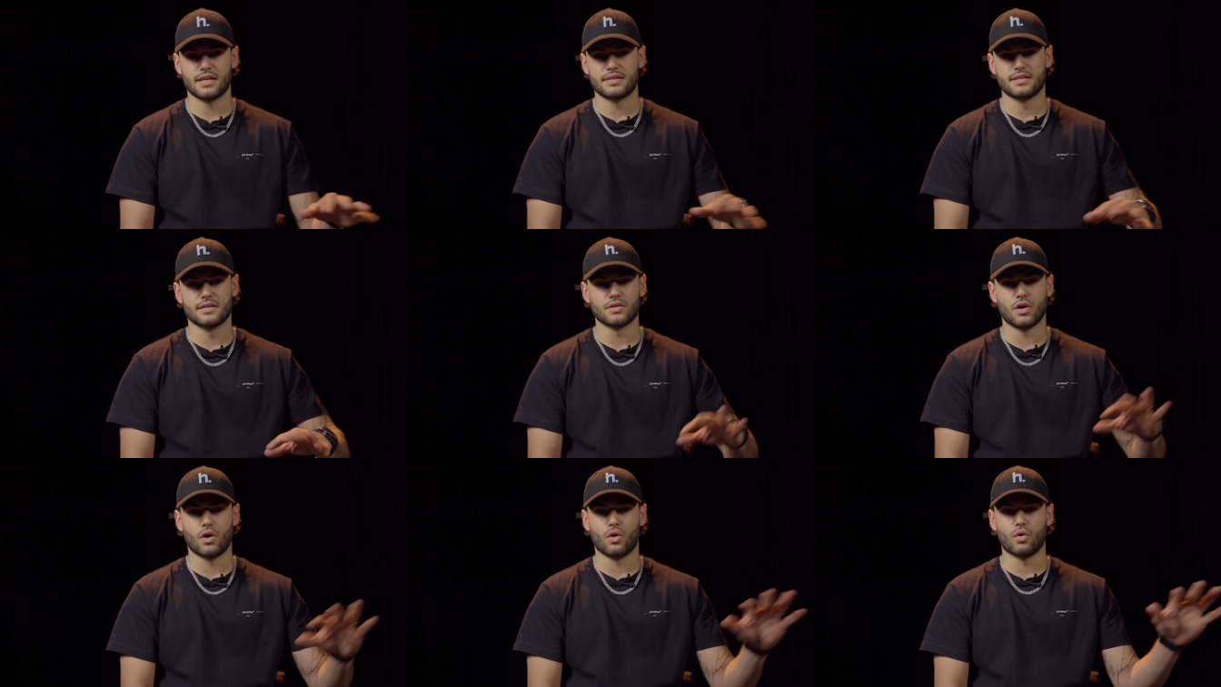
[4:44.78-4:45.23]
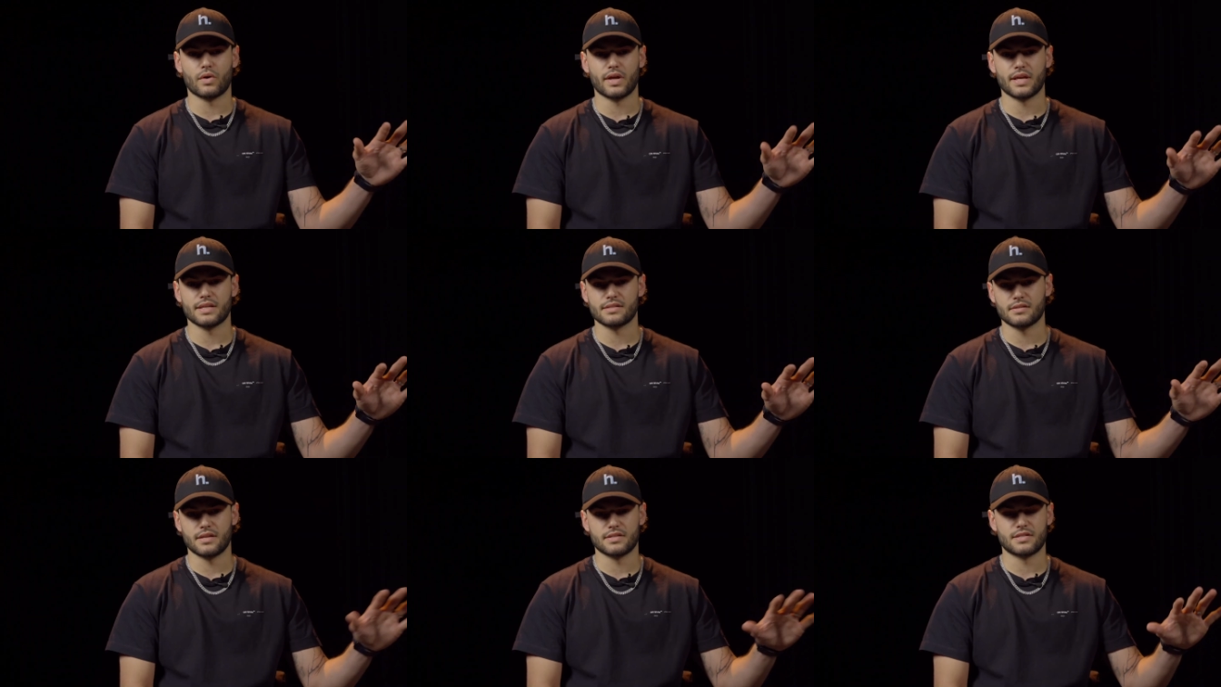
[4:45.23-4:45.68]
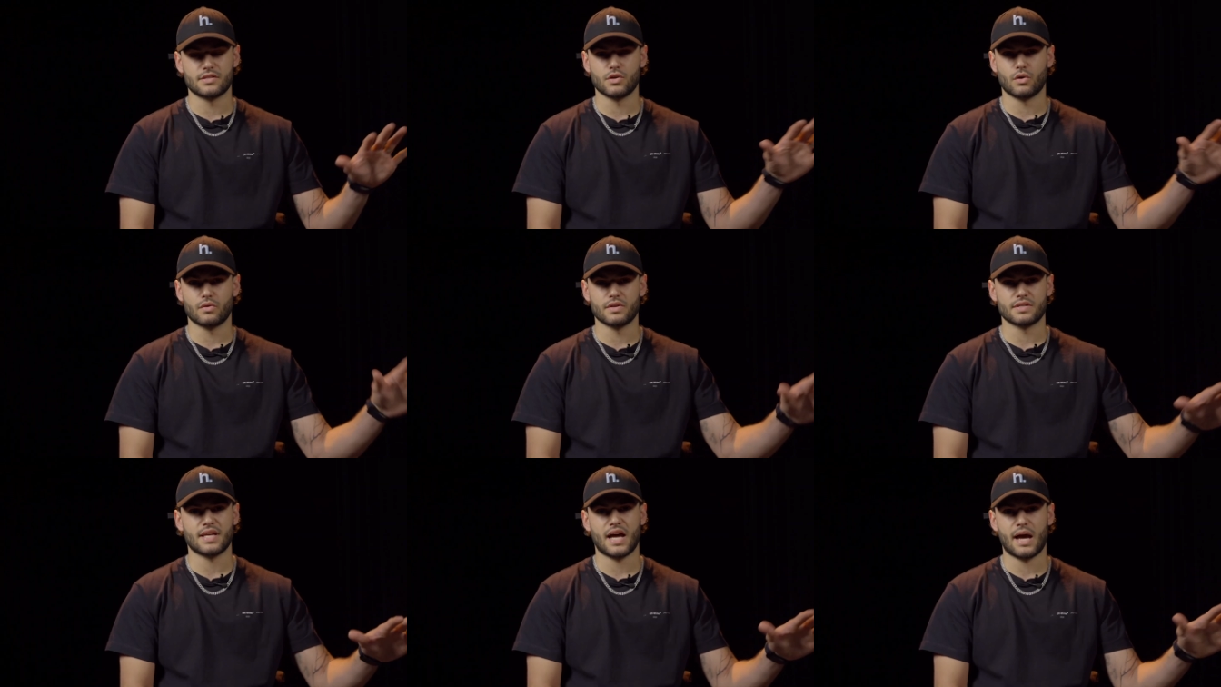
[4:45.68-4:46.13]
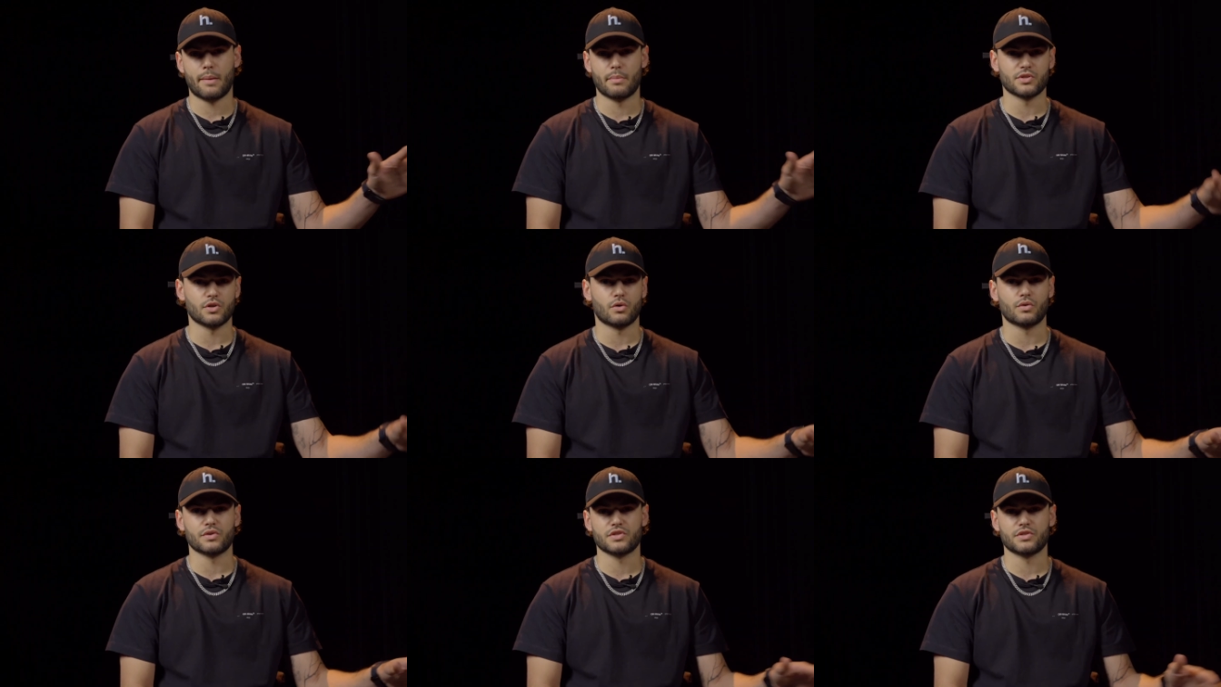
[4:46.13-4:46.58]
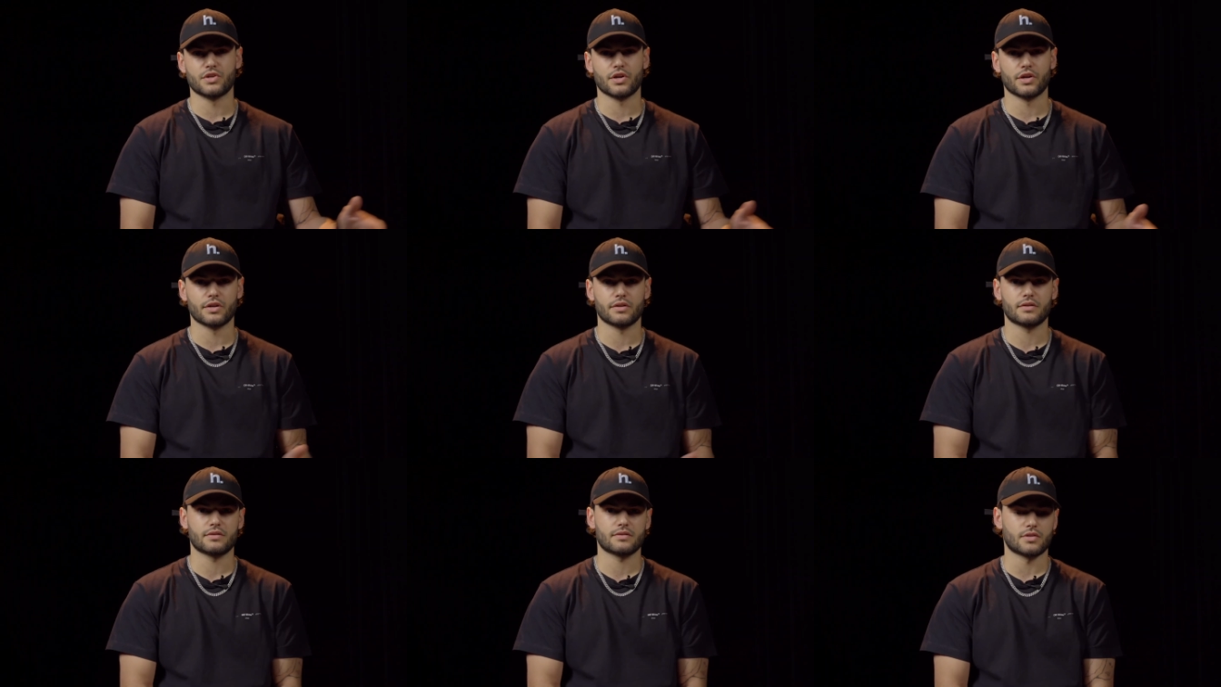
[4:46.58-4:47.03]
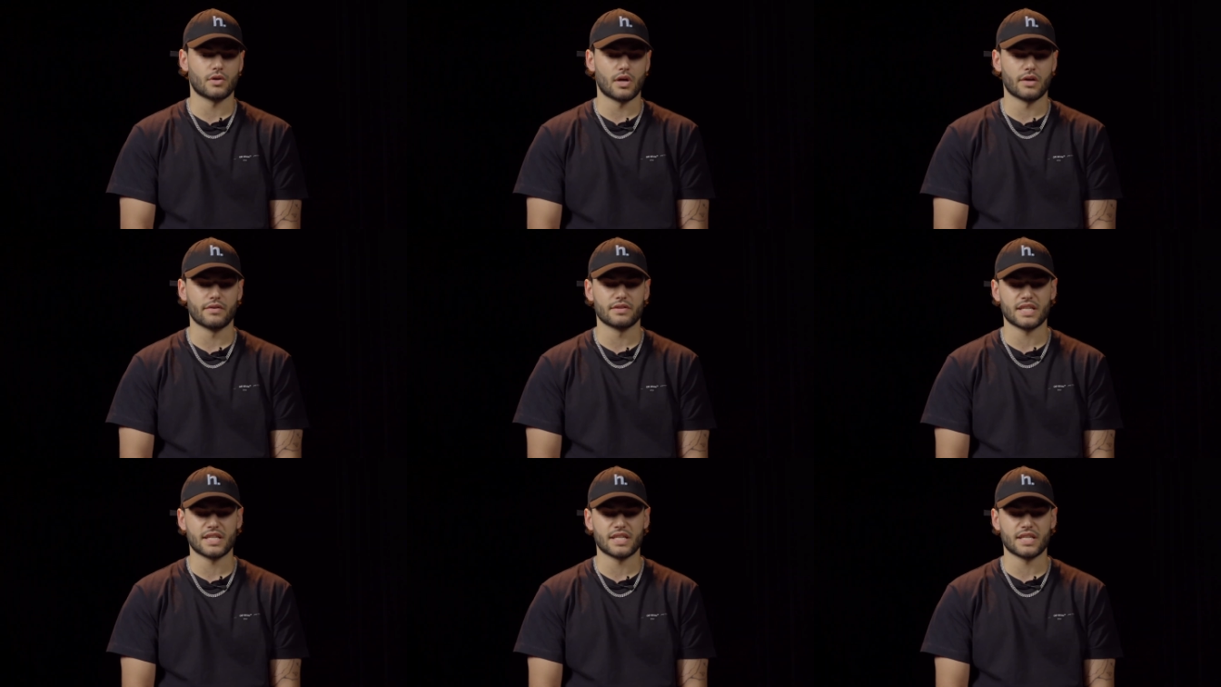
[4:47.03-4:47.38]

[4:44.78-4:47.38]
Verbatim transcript: it's as old as, it's as old as time, it's old as dirt. So every